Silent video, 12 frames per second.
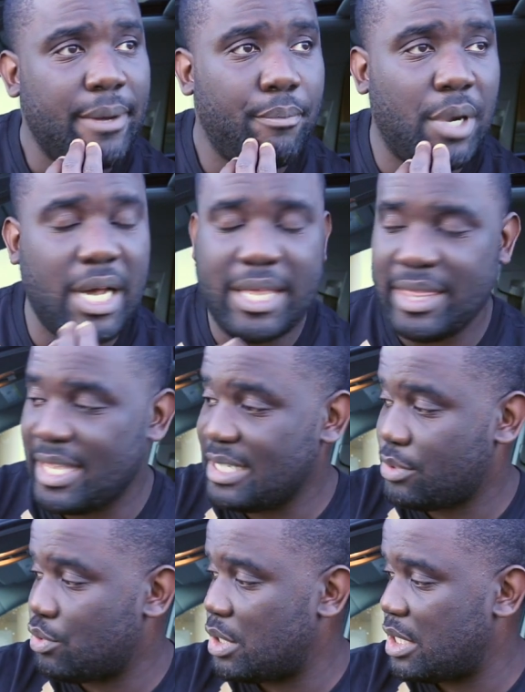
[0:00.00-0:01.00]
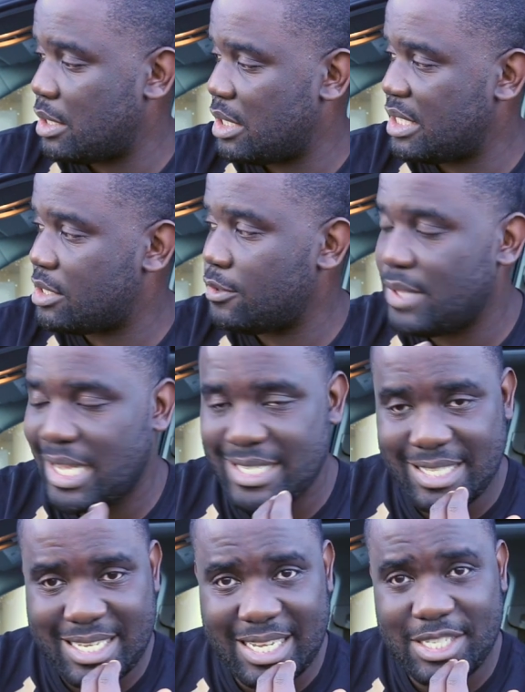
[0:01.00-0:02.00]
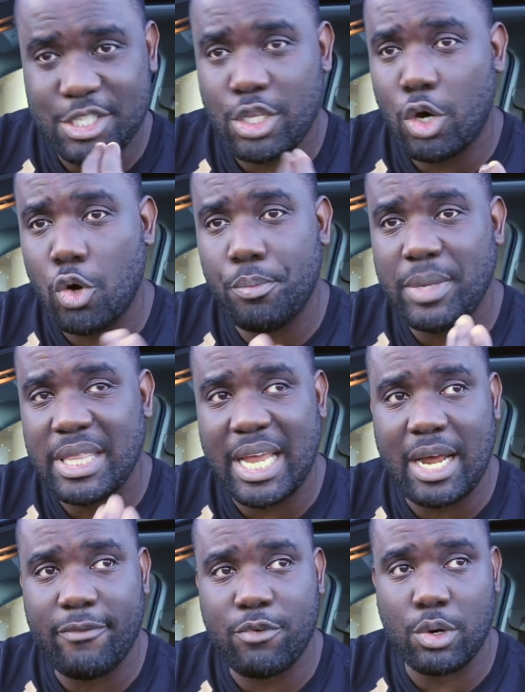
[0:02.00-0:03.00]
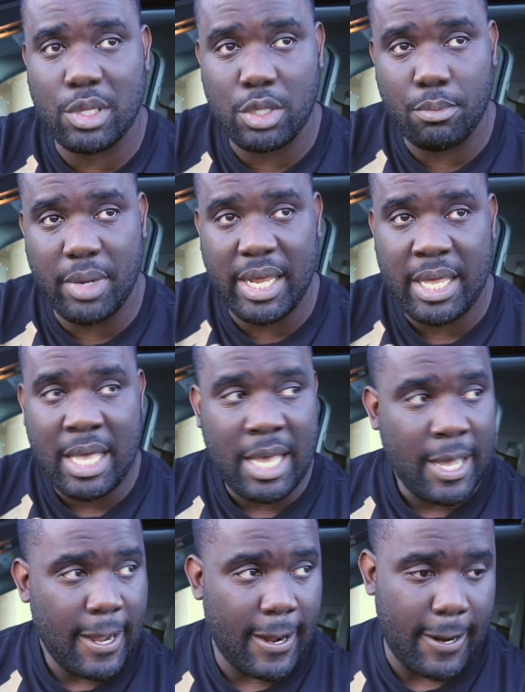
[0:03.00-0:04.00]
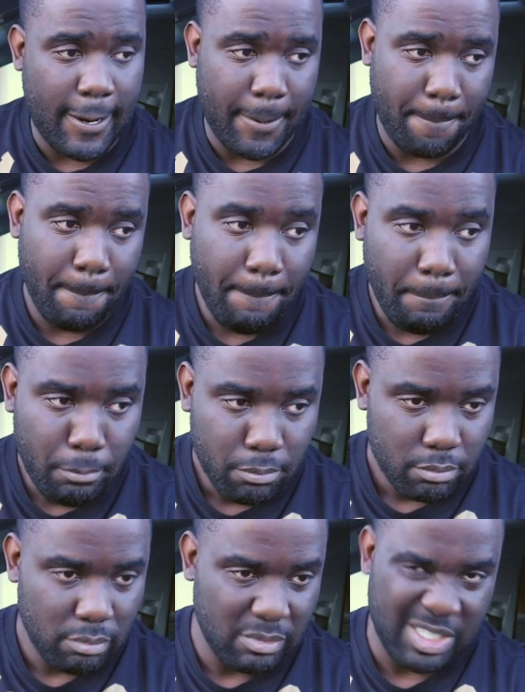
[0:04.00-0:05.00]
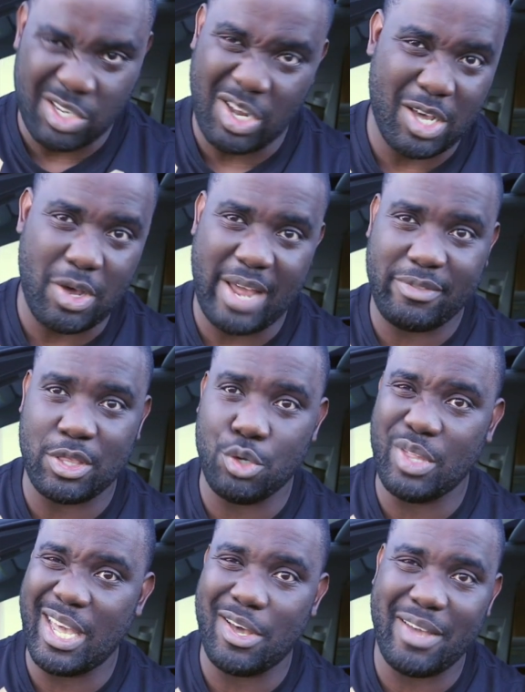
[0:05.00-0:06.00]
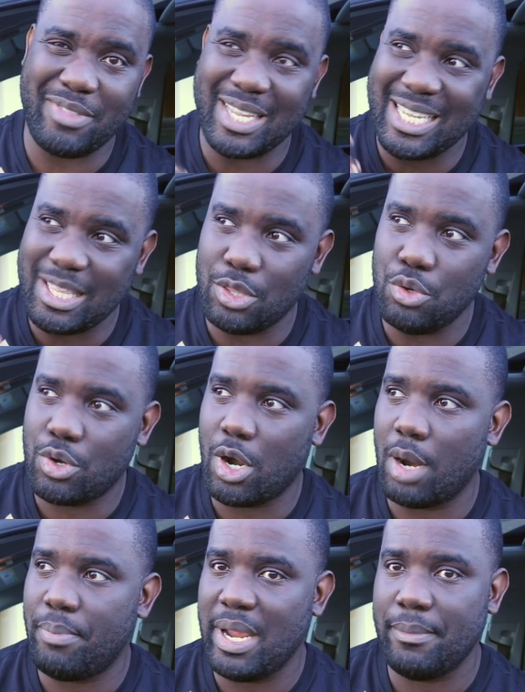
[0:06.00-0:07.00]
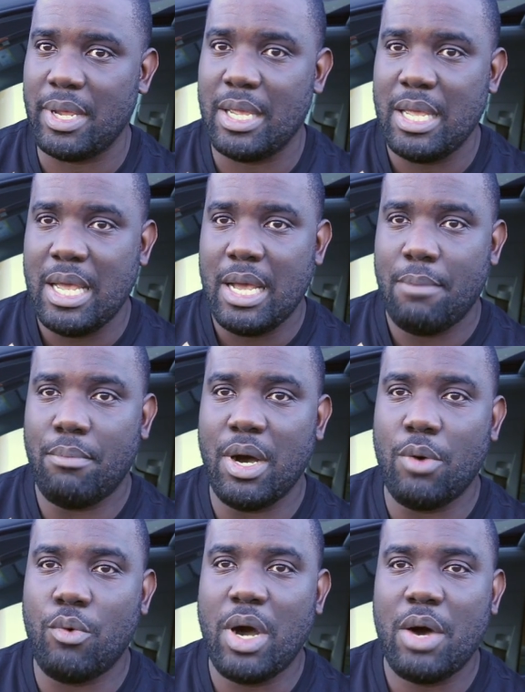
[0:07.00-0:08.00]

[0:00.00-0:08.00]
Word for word: But this one, this 2010 should hold me down for a little bit. Um, so I don't have to do that. I don't have to get a new car But